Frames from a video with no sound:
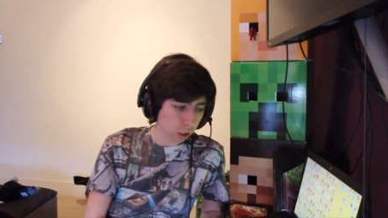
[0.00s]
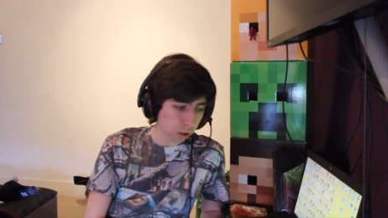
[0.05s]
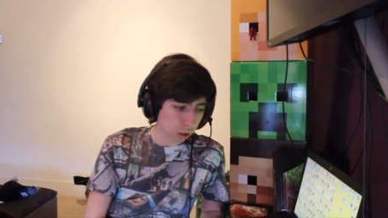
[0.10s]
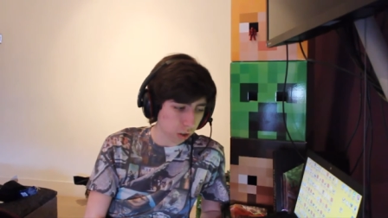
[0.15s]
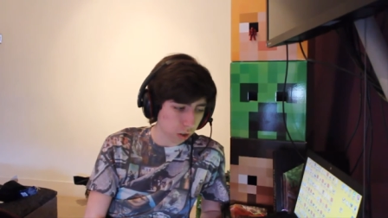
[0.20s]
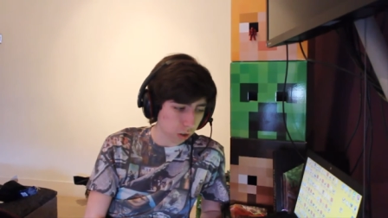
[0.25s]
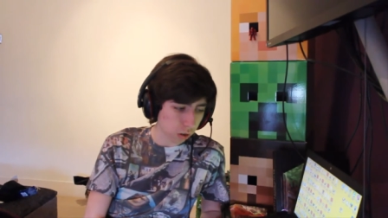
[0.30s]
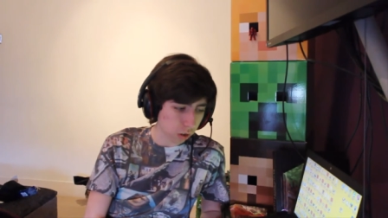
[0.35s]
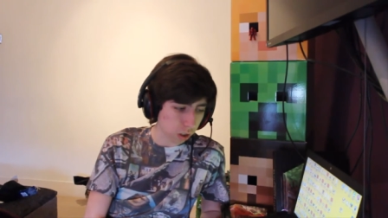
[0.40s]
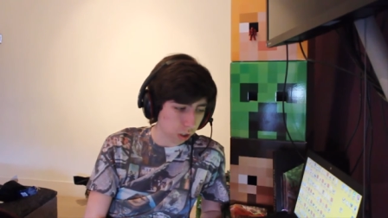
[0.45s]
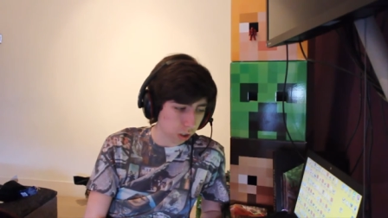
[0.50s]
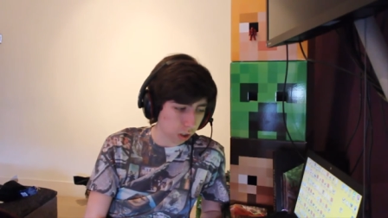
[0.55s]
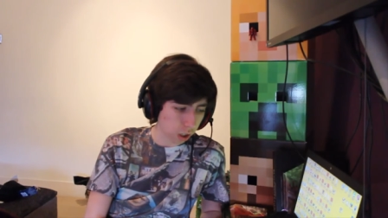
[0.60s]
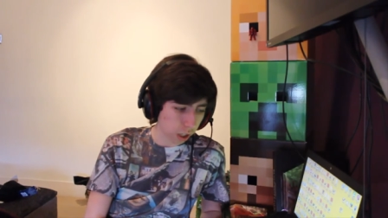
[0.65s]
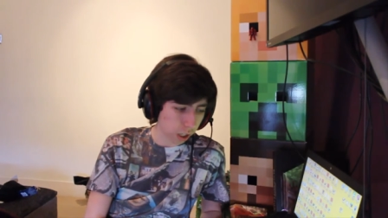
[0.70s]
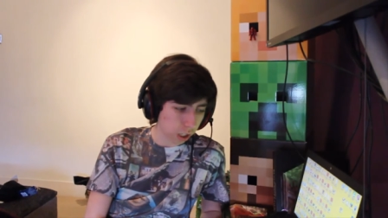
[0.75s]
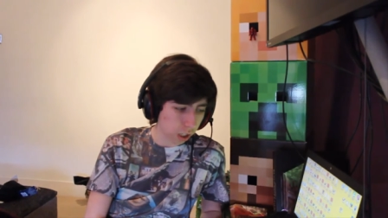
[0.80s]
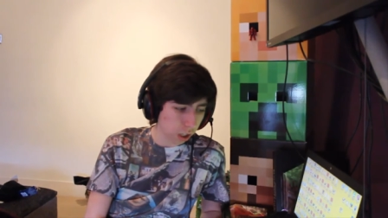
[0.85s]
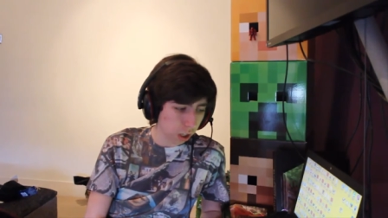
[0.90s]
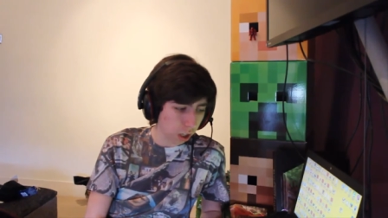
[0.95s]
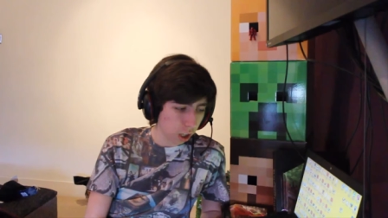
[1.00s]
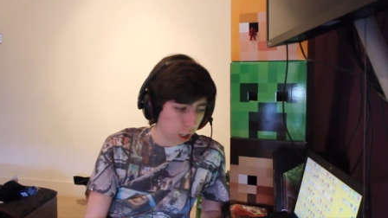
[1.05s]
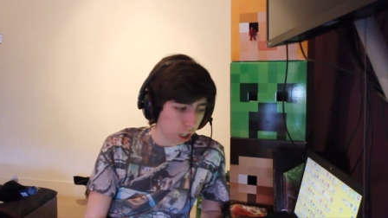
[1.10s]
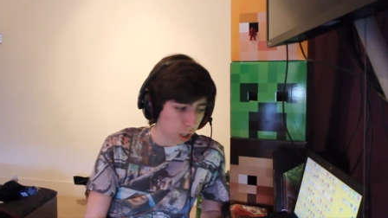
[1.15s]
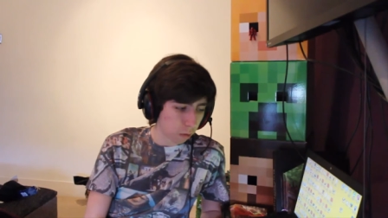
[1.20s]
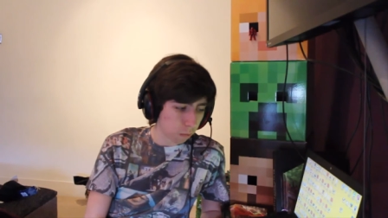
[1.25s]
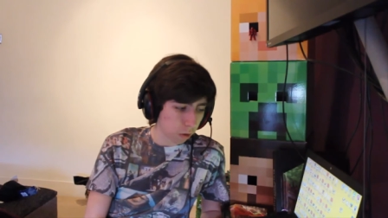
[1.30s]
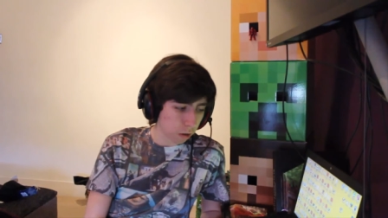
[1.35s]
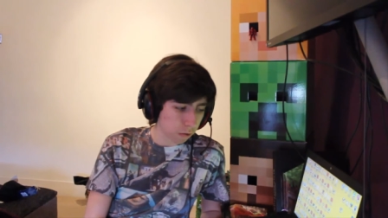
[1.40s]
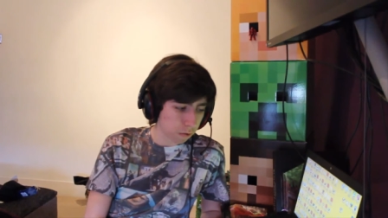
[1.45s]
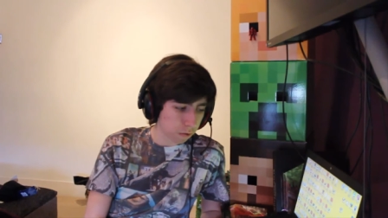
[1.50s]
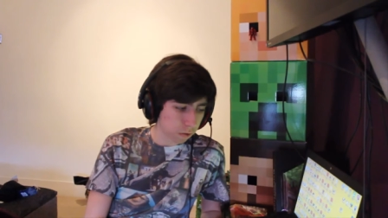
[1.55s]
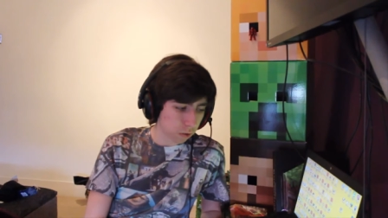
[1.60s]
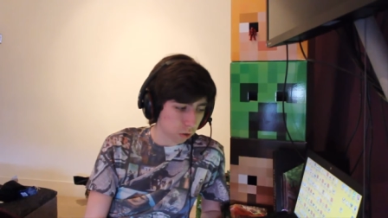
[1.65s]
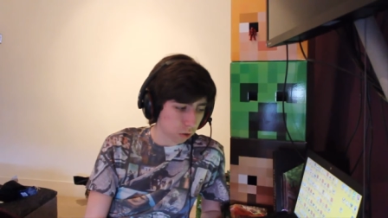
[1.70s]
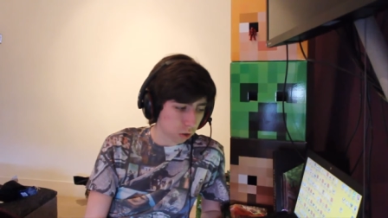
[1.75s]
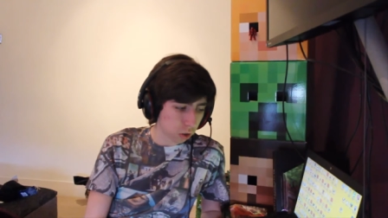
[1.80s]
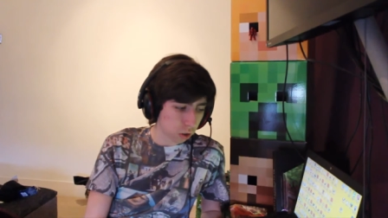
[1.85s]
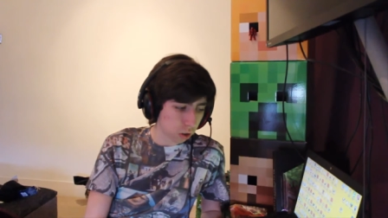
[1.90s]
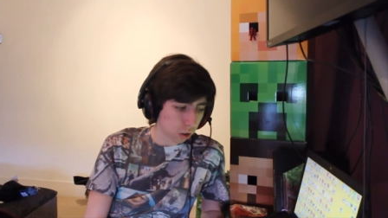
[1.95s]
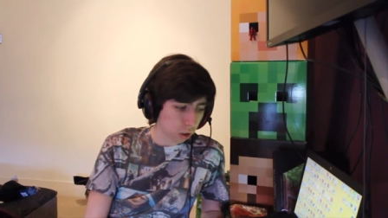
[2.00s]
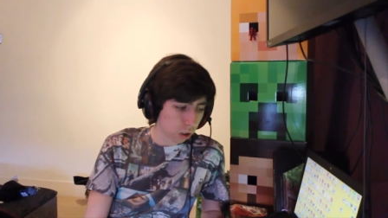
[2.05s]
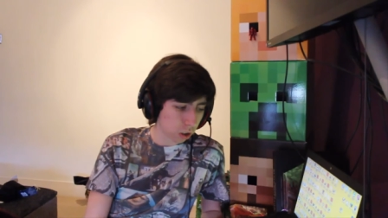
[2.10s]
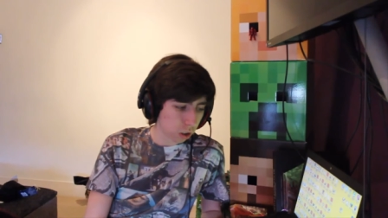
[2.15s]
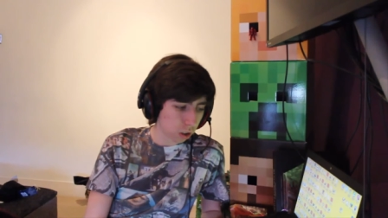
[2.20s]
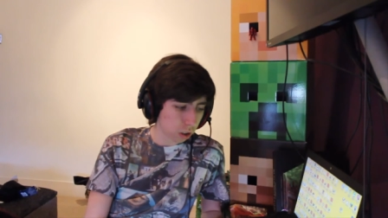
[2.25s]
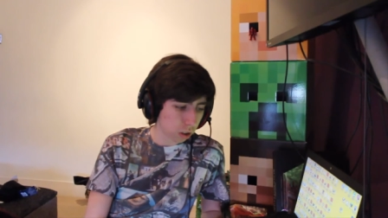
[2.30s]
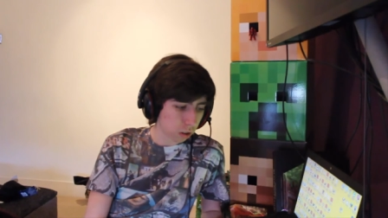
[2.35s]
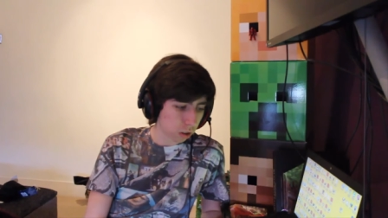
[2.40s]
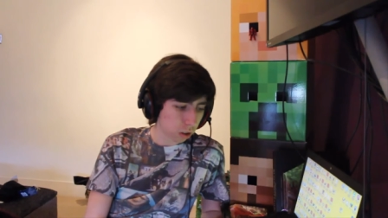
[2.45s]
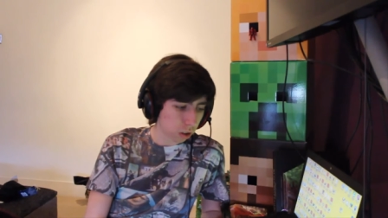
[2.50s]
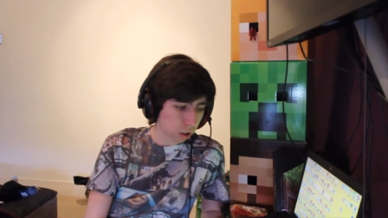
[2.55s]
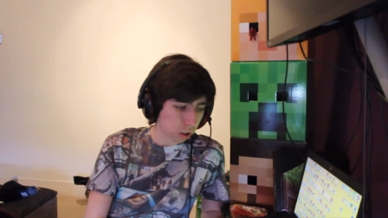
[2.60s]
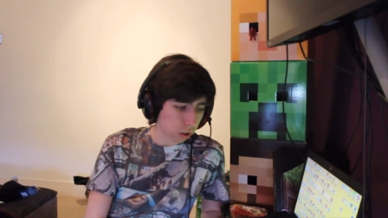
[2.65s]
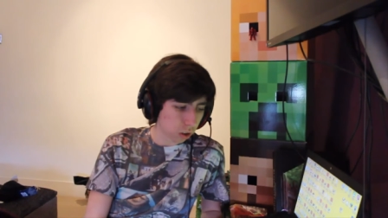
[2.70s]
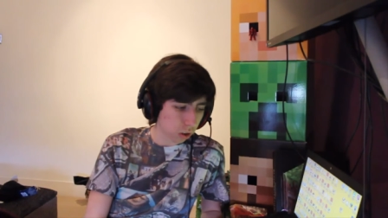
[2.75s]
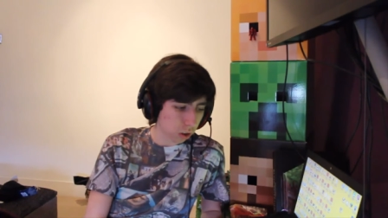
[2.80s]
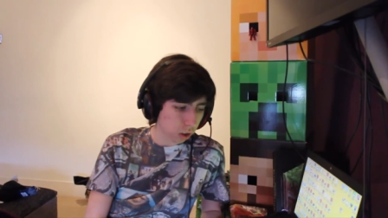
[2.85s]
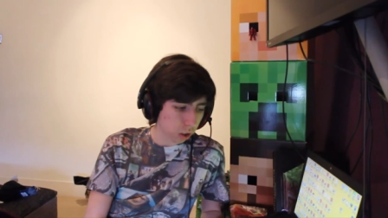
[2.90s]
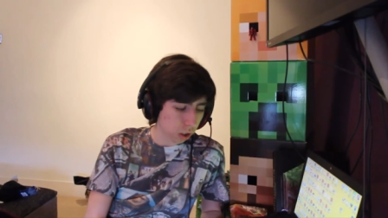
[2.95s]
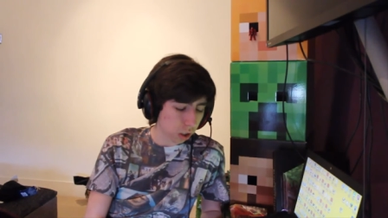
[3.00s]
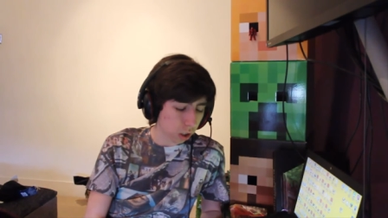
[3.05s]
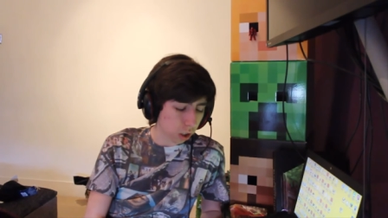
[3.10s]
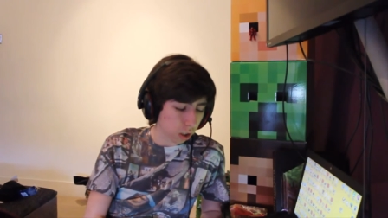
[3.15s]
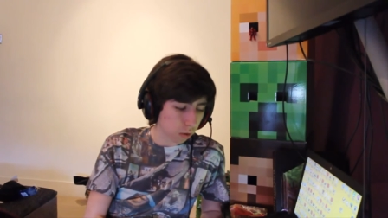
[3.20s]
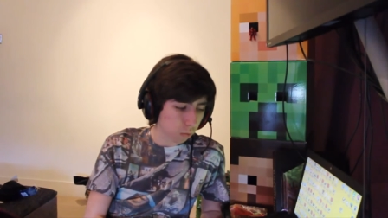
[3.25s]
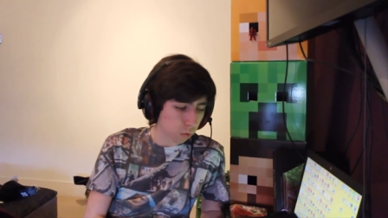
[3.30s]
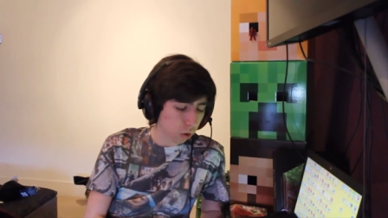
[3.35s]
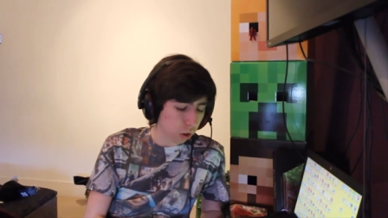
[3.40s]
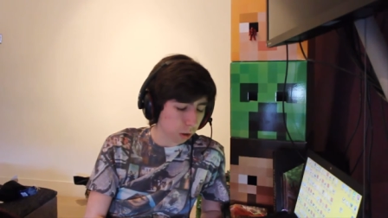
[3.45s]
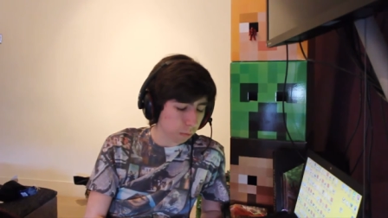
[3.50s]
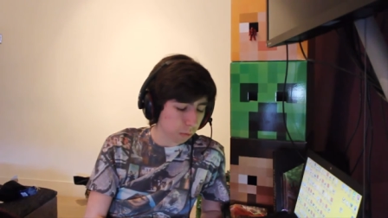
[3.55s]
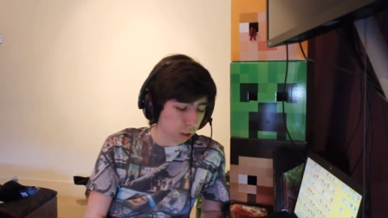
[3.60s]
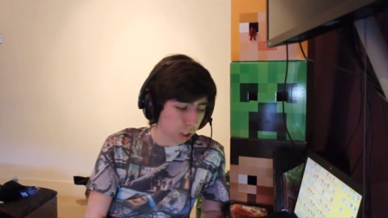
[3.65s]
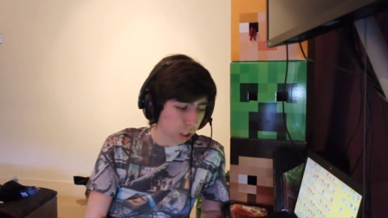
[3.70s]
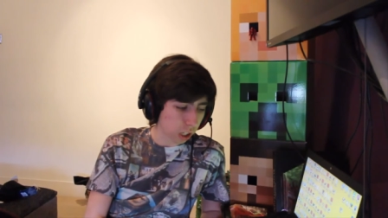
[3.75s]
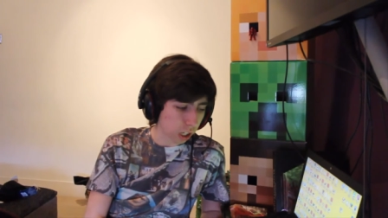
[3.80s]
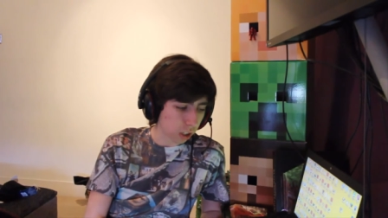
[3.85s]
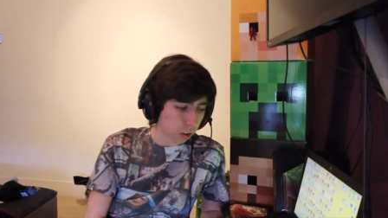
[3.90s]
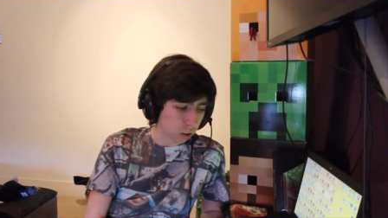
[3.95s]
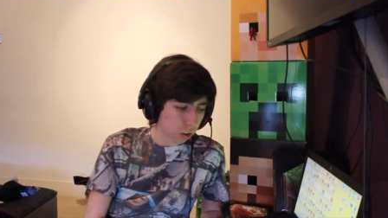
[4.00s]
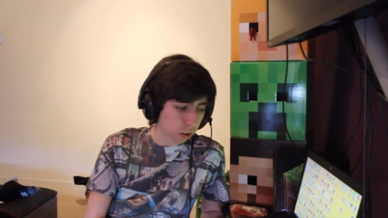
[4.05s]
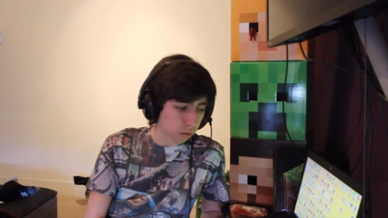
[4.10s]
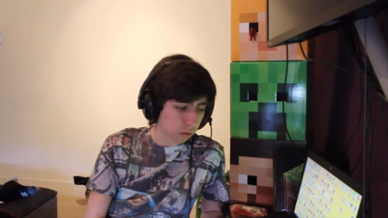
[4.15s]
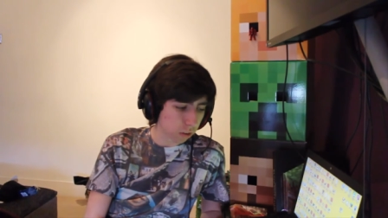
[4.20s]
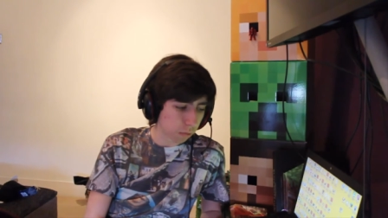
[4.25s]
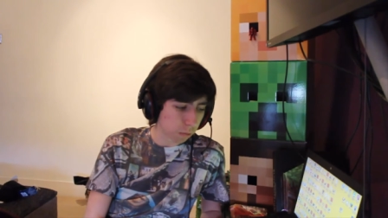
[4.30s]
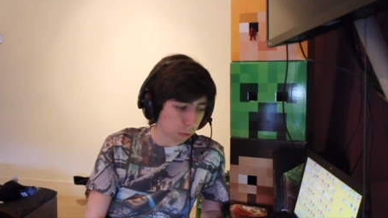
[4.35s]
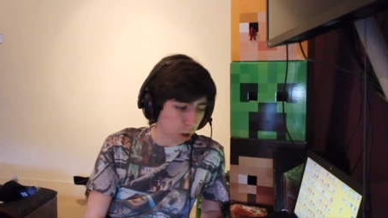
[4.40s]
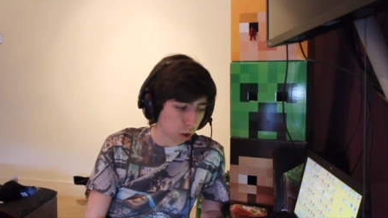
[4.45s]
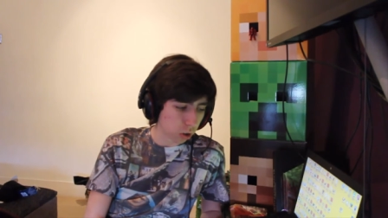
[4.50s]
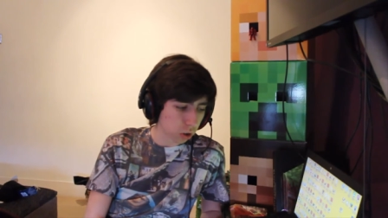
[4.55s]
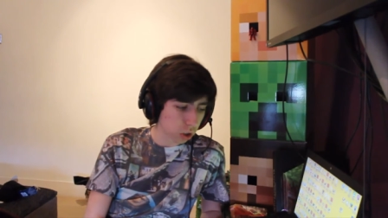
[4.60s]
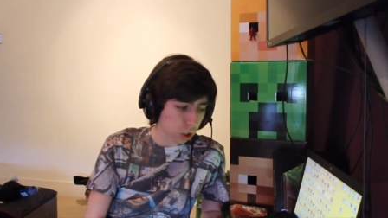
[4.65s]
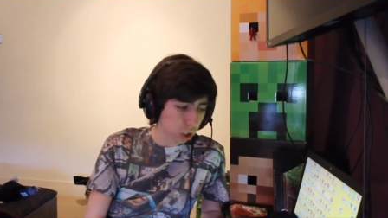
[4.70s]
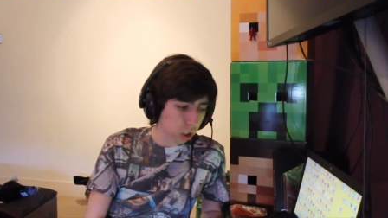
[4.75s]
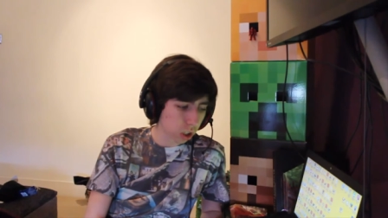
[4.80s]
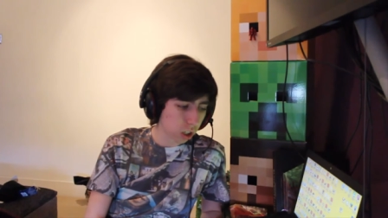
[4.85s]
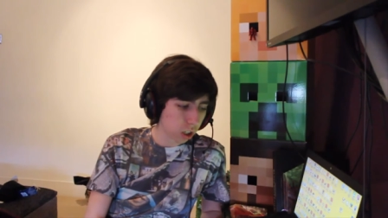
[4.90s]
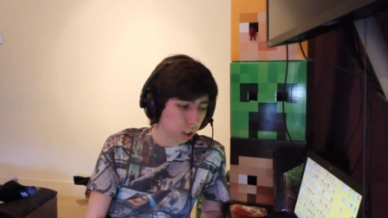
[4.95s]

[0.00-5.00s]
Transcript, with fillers: It's only in like a month or two because uh, we're at the end of March.